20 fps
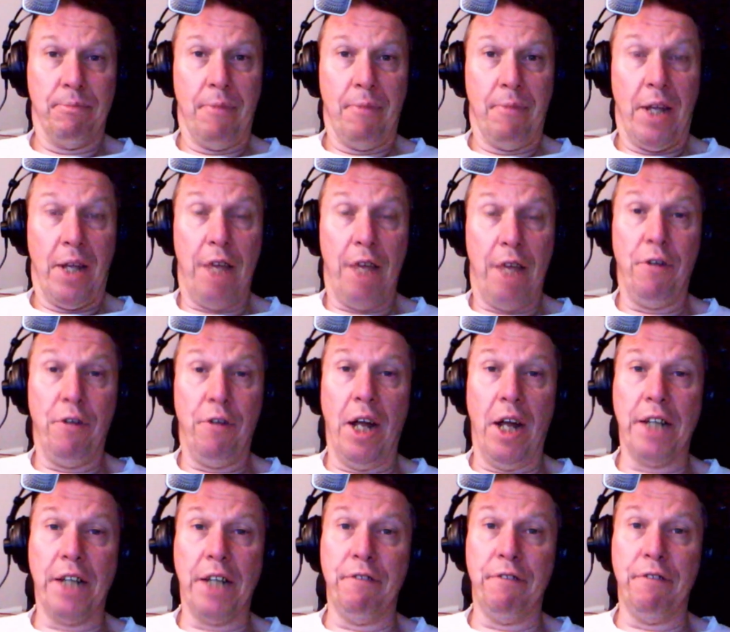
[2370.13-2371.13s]
If you liked
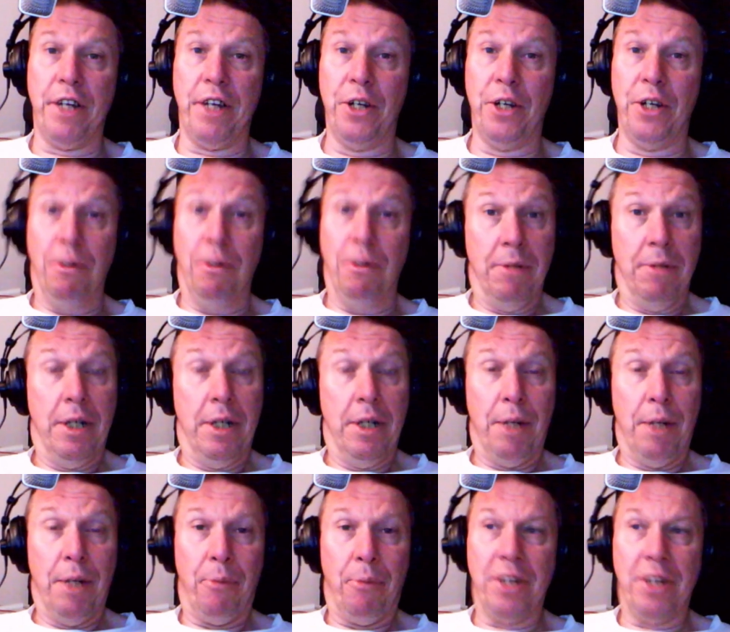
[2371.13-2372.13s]
the video,
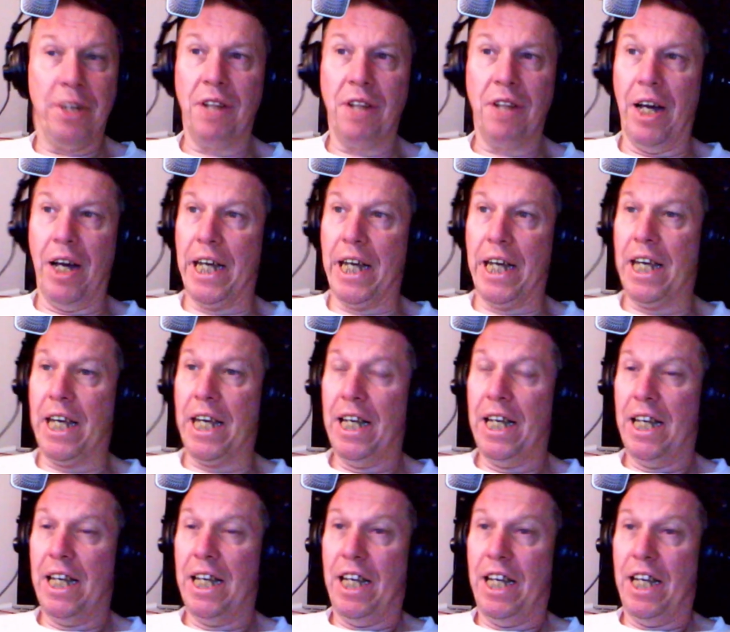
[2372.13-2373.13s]
press like.
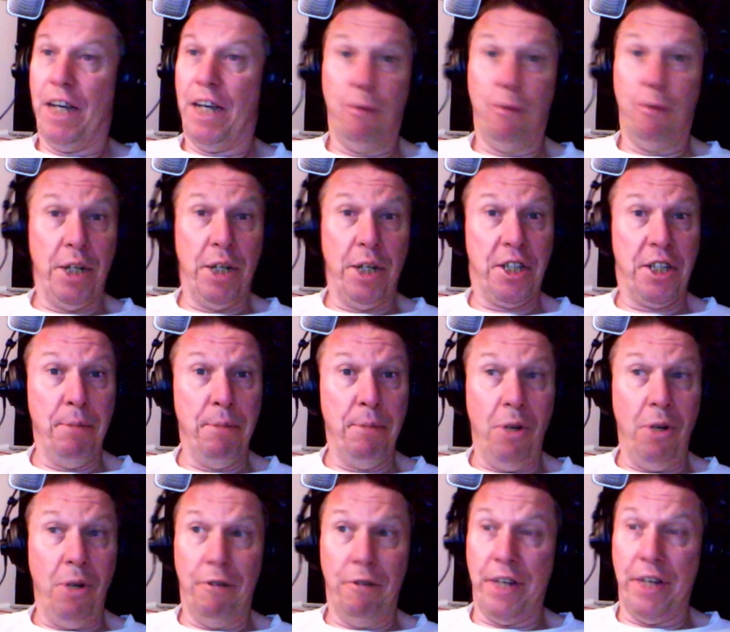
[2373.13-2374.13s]
If you want to see more
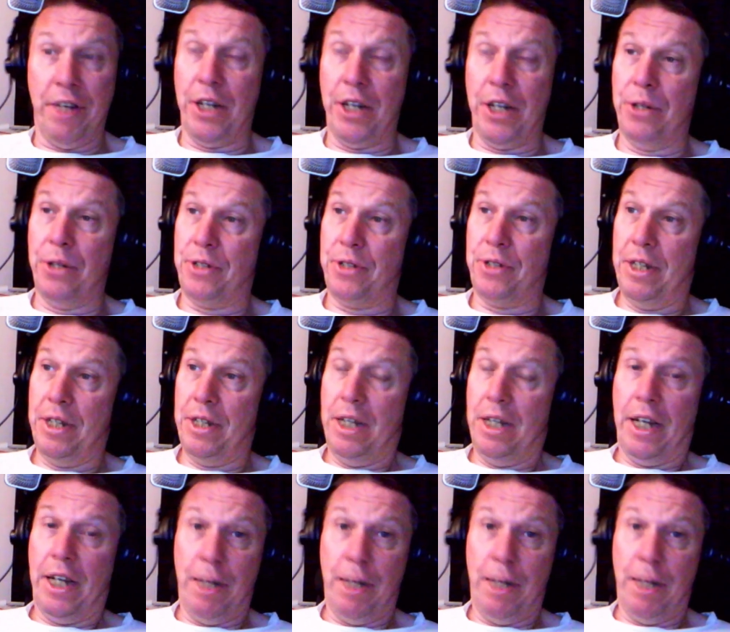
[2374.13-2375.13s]
videos,
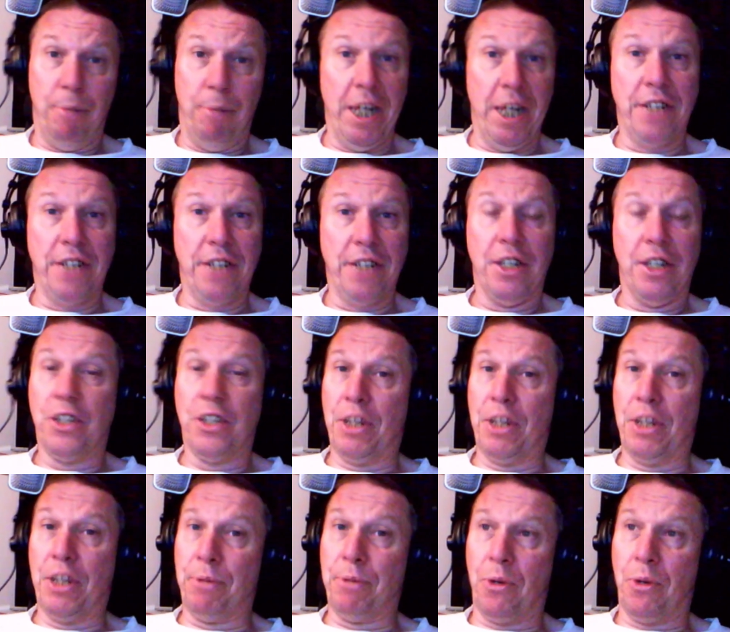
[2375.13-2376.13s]
then please
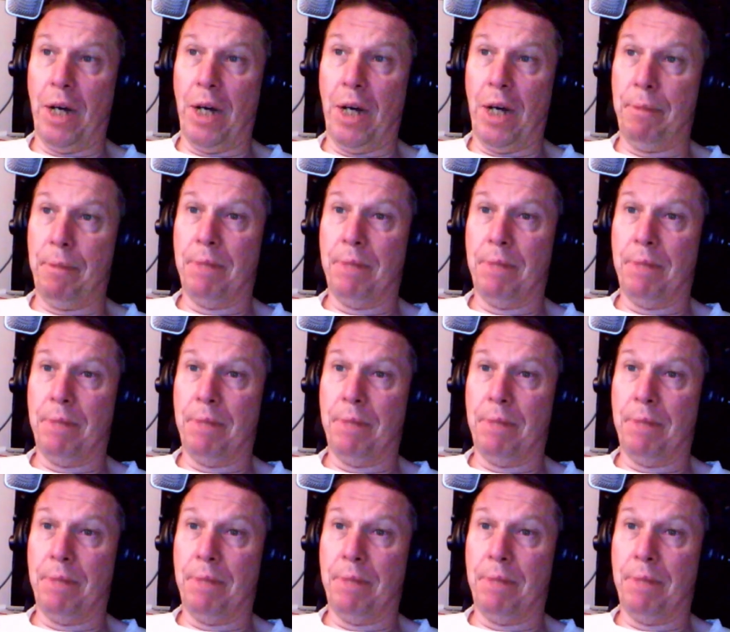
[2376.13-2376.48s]
subscribe.